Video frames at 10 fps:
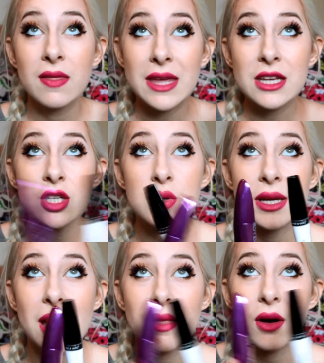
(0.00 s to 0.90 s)
These two
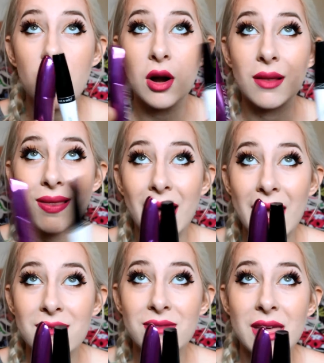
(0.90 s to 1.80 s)
together are
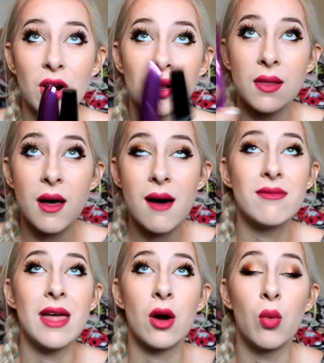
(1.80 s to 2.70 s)
life. They are
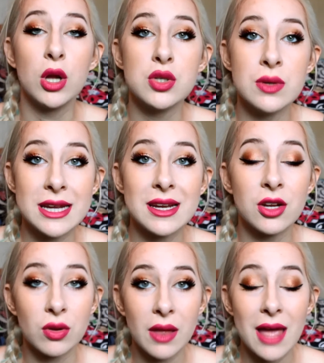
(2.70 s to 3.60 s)
love. They are what you need
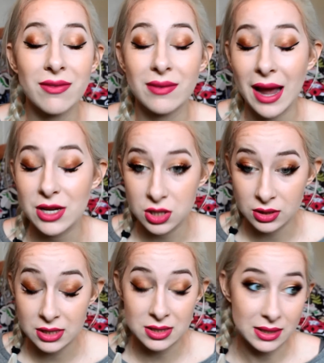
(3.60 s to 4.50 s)
in your life. I just
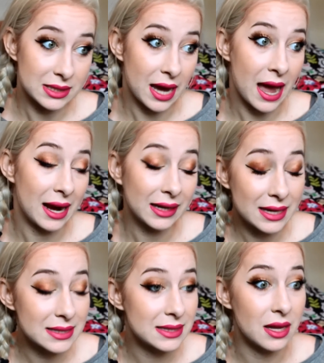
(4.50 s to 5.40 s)
looked into the sky and I
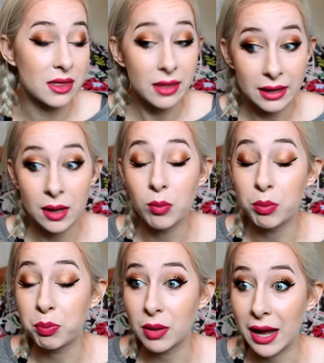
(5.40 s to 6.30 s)
can't see a thing.
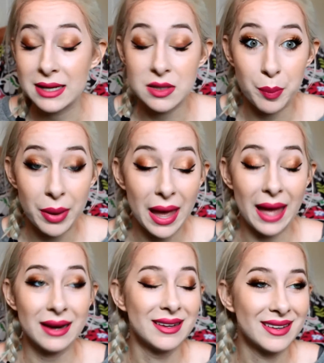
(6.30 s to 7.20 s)
I'm blind as a
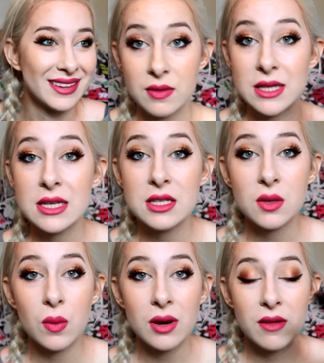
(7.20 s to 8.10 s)
bat. This is
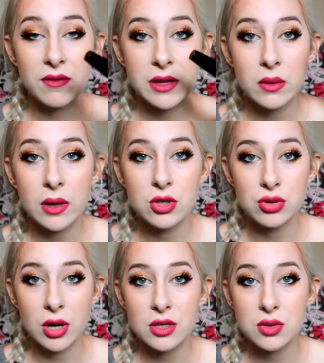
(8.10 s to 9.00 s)
one of the few
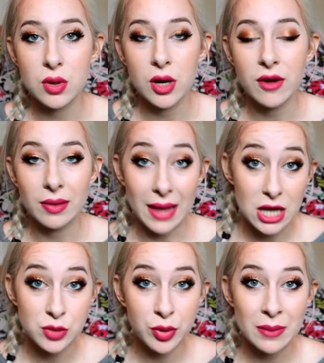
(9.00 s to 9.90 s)
drugstore
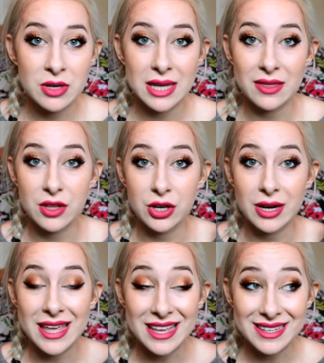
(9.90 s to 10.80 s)
lash primers that
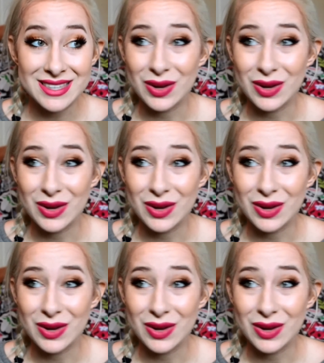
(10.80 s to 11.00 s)
there is.